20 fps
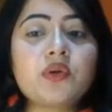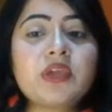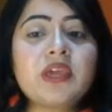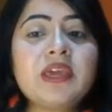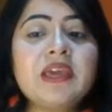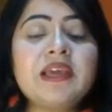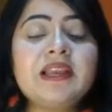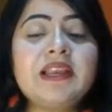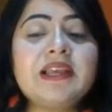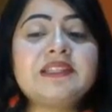Okay,
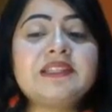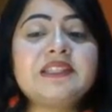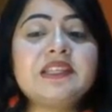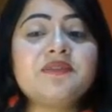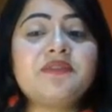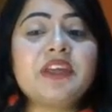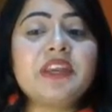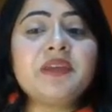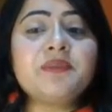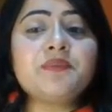let's say
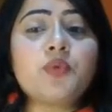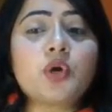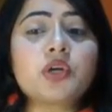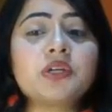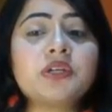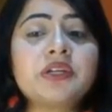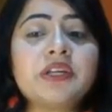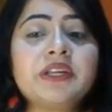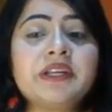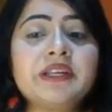a very
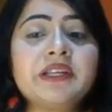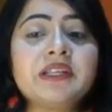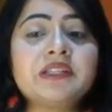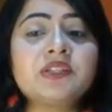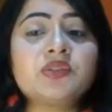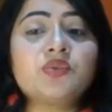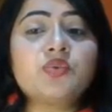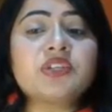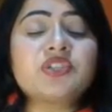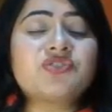important detail
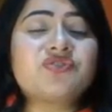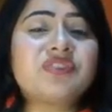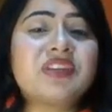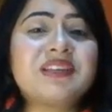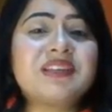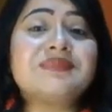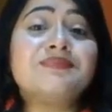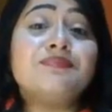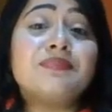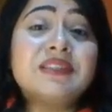in the question
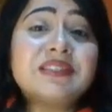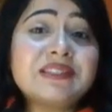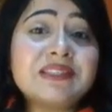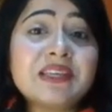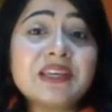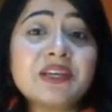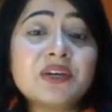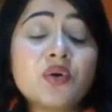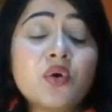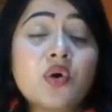is
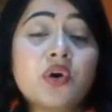missing,